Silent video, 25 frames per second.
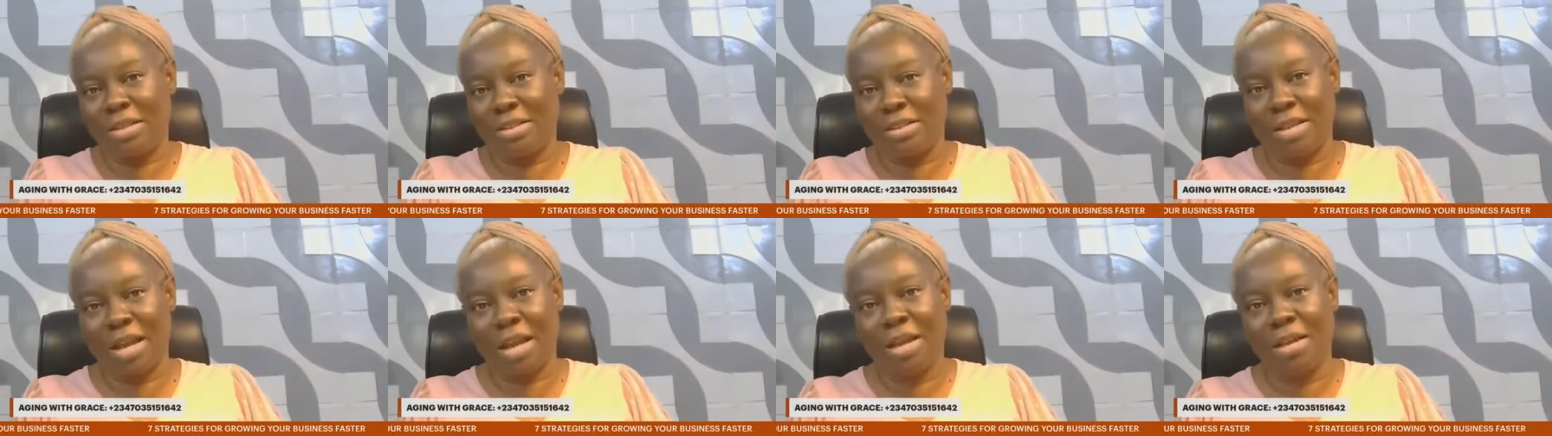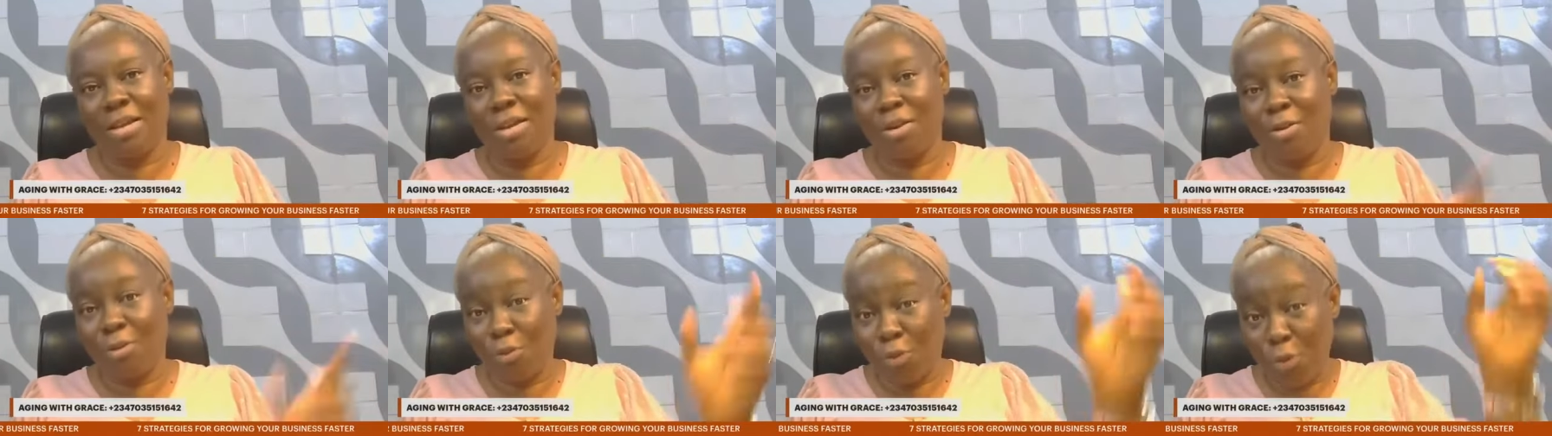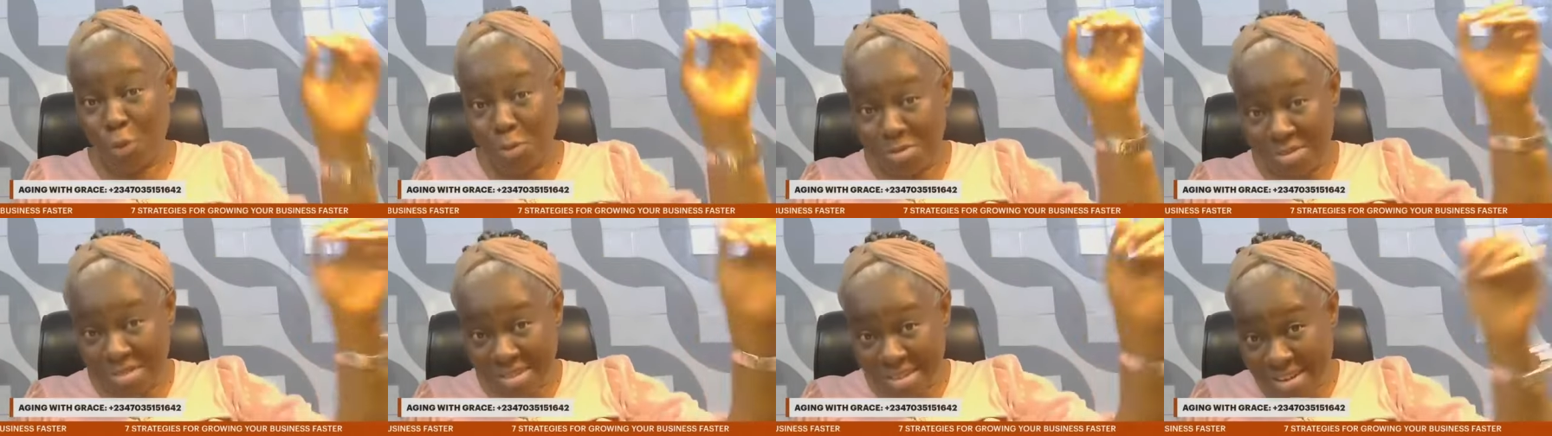answer
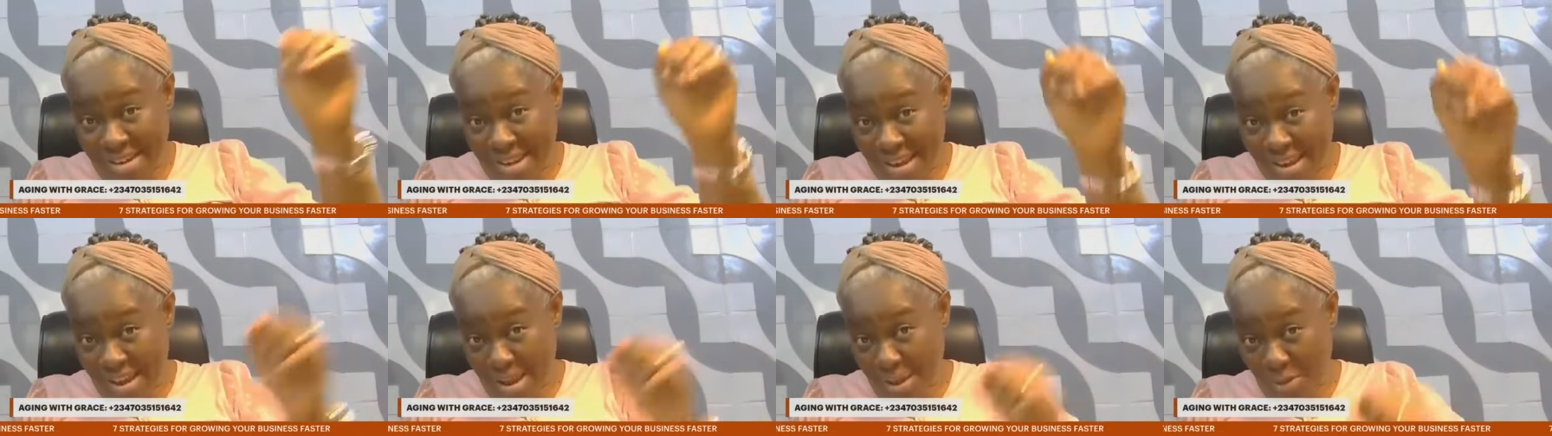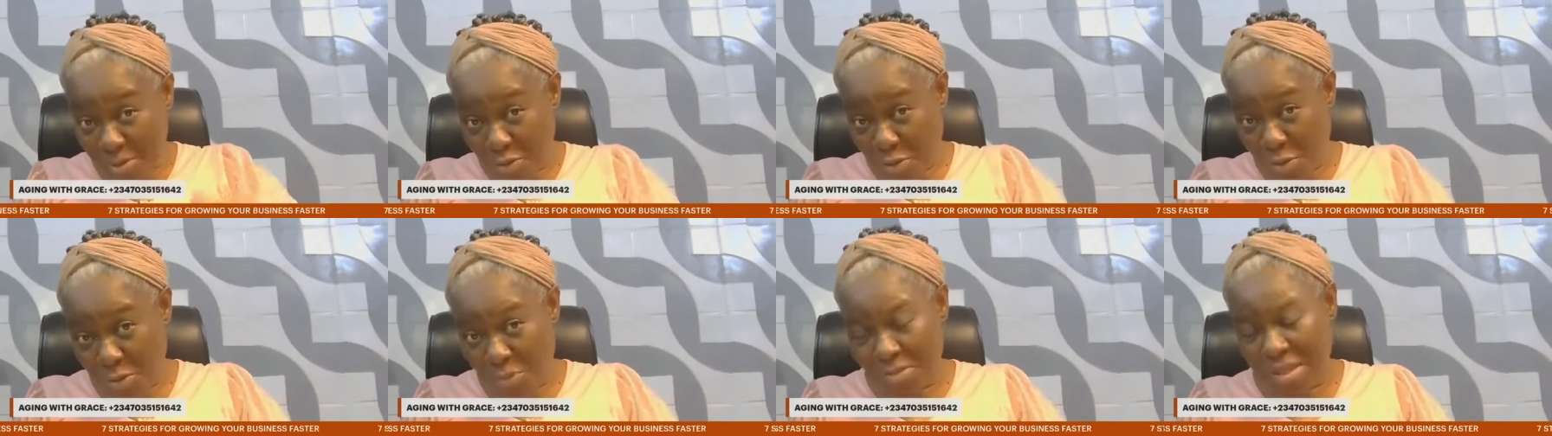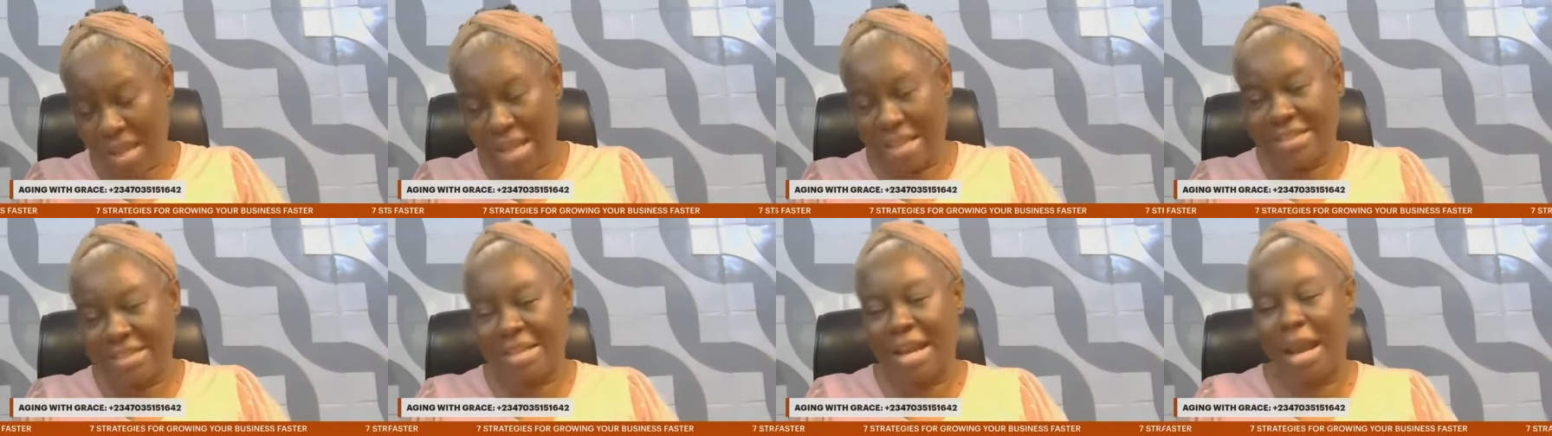from 3 a.m. from
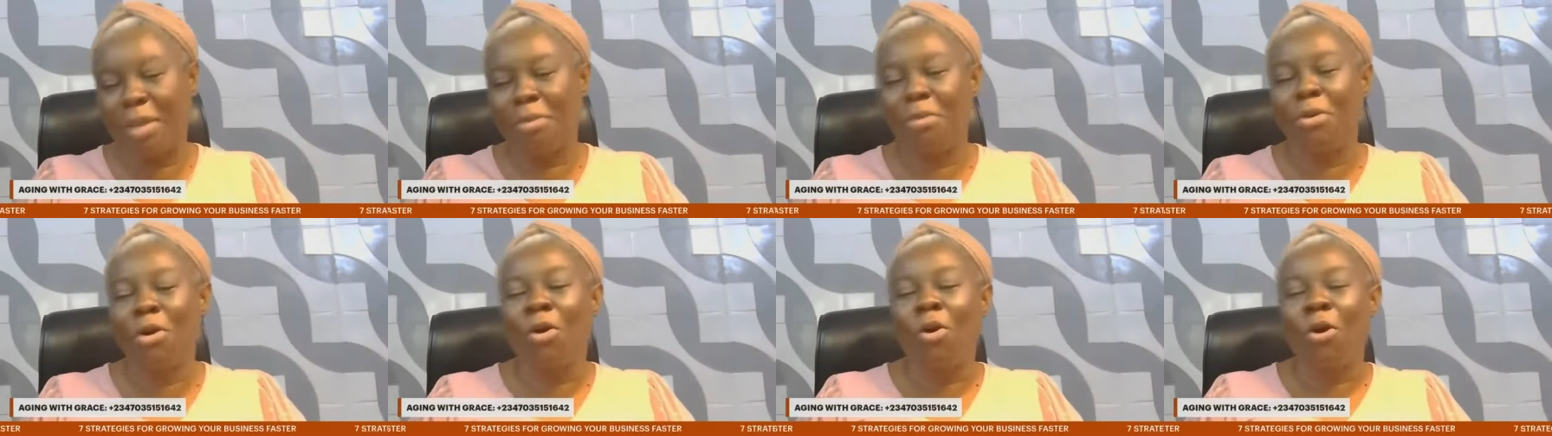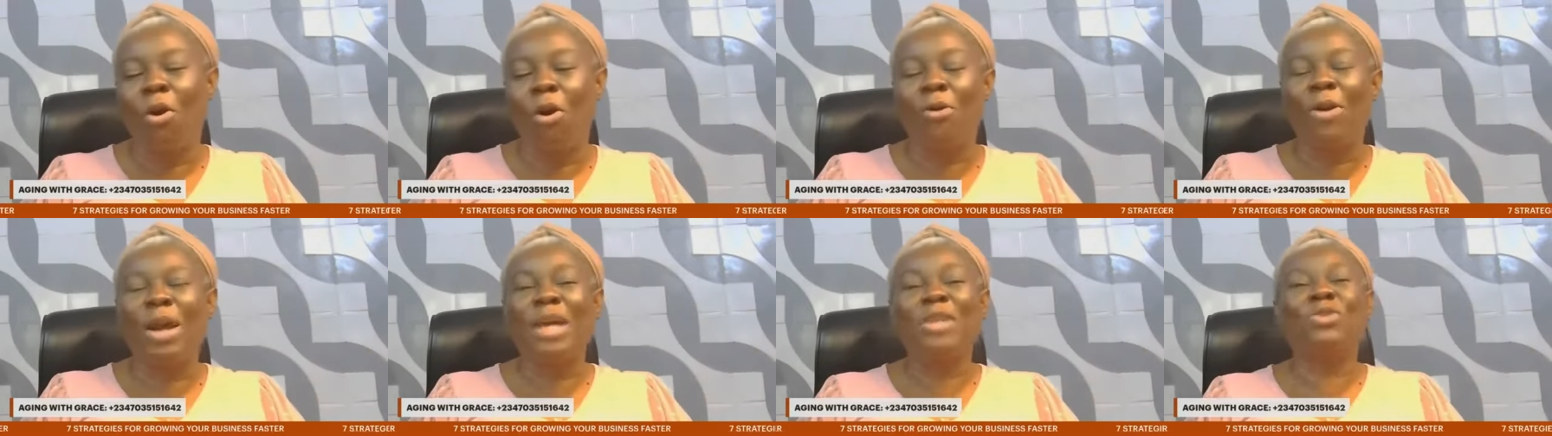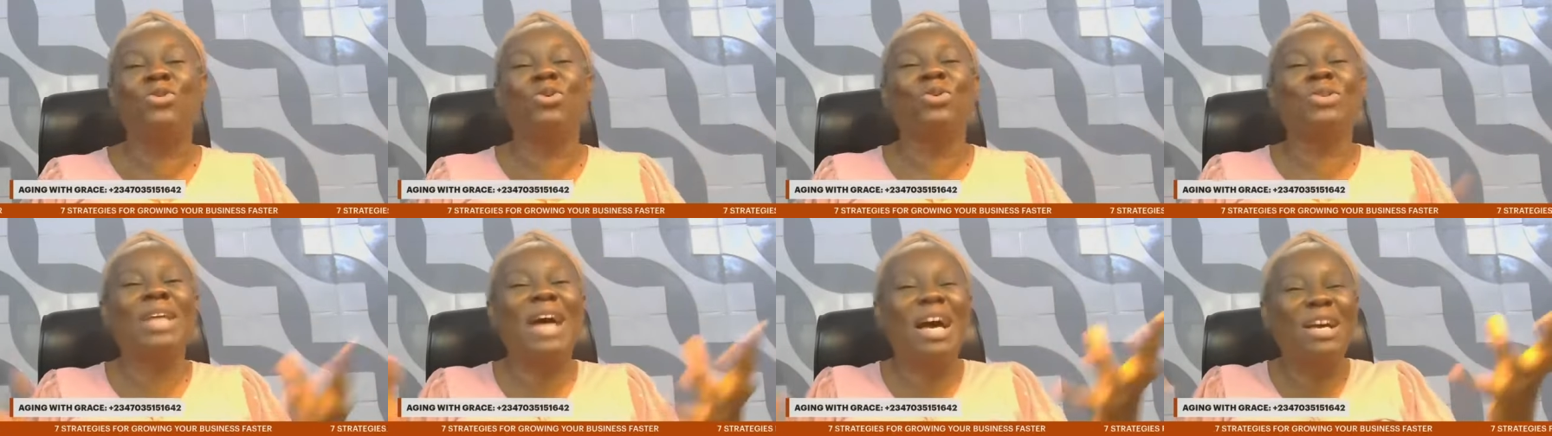that time. All right,
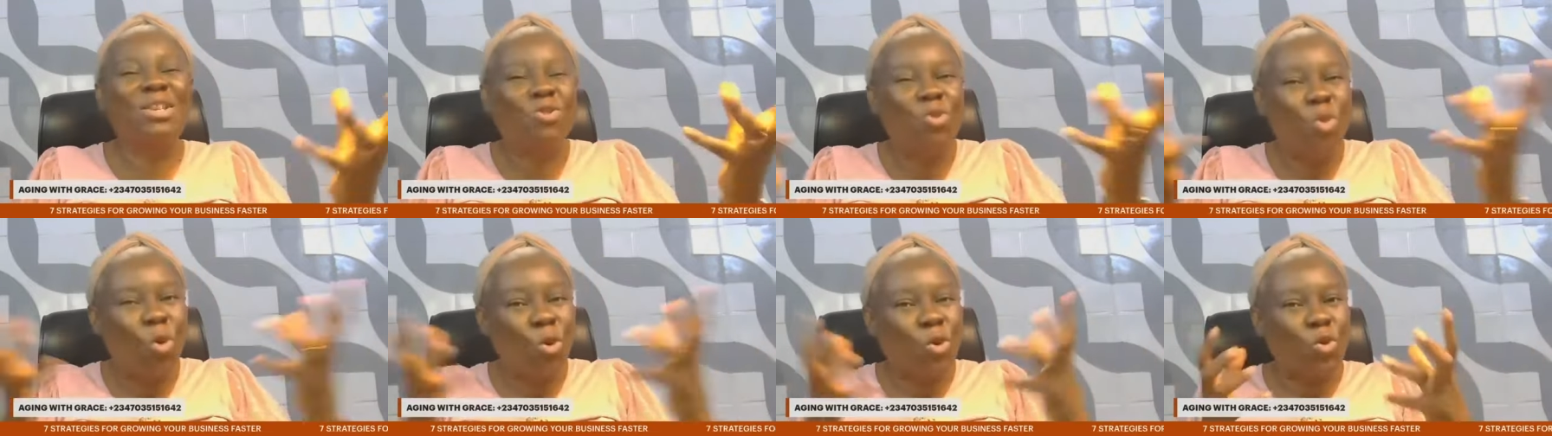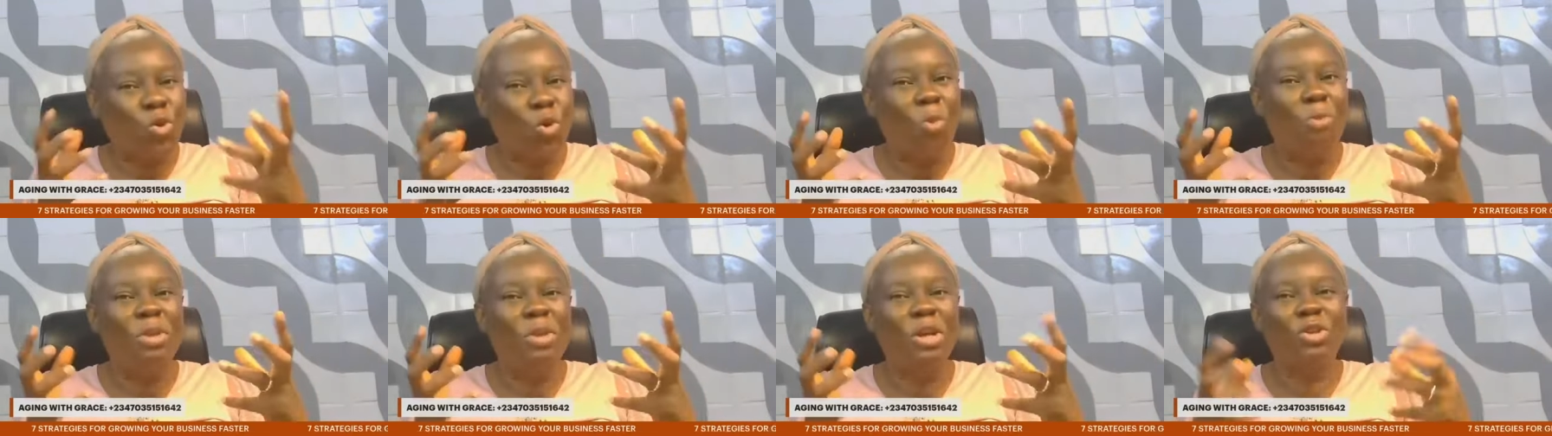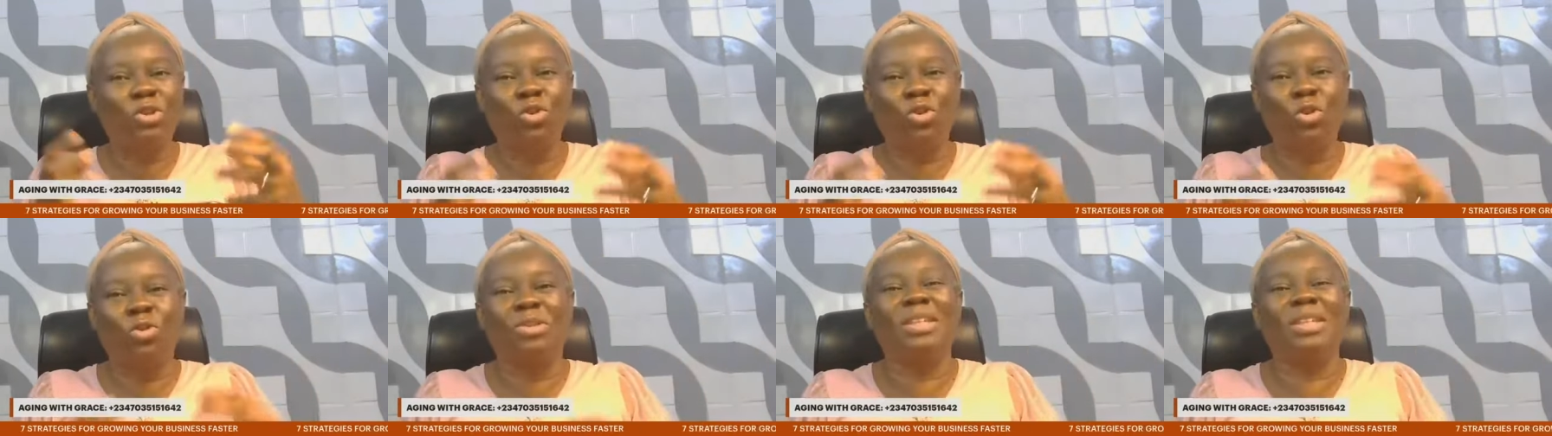so that's
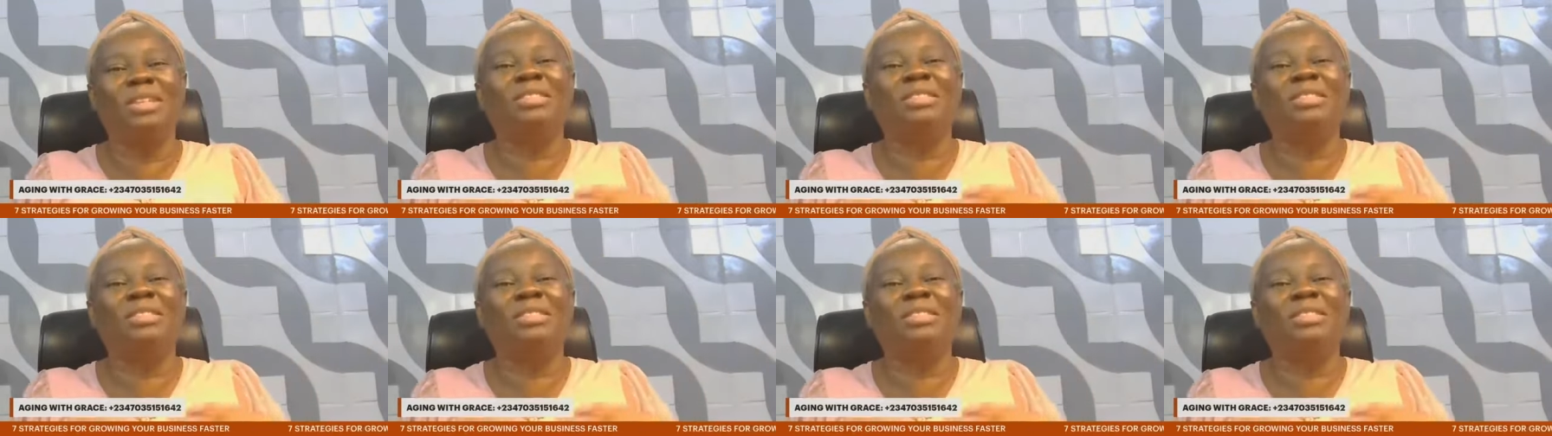automation.